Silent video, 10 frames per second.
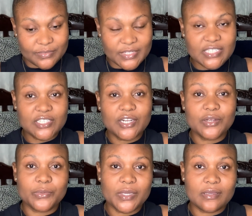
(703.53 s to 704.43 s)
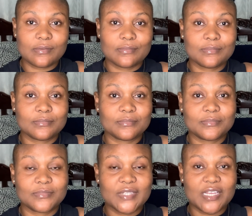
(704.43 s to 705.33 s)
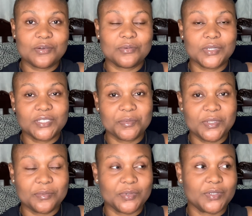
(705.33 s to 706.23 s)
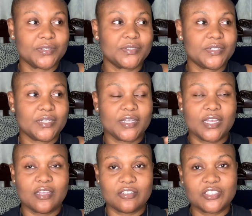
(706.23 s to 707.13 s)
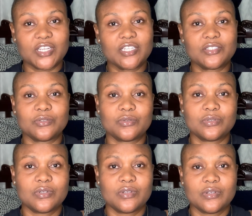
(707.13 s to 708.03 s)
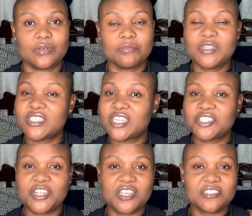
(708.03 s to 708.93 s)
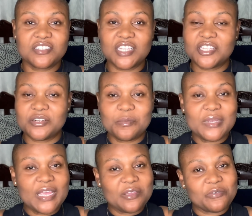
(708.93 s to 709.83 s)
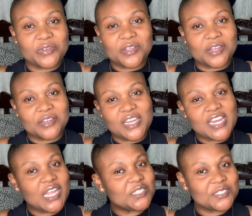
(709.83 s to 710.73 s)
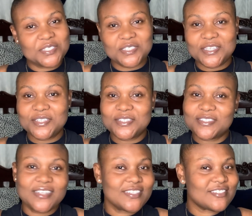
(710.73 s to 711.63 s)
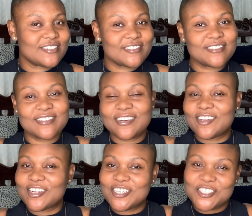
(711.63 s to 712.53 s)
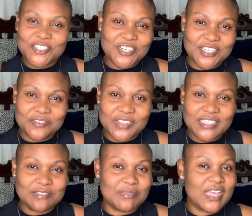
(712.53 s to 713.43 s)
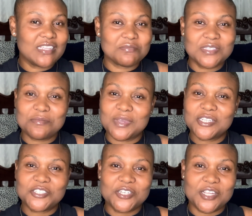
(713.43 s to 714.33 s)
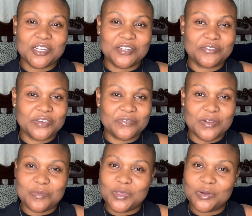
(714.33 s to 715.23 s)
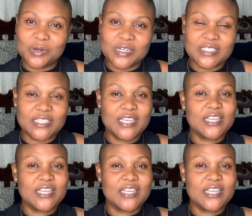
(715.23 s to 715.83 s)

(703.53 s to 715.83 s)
a certain way. I don't watch him anymore. I just try to I just try to saturate my life with God. That's just it. That's just the long and short of it. As I say, my journey go different from yours.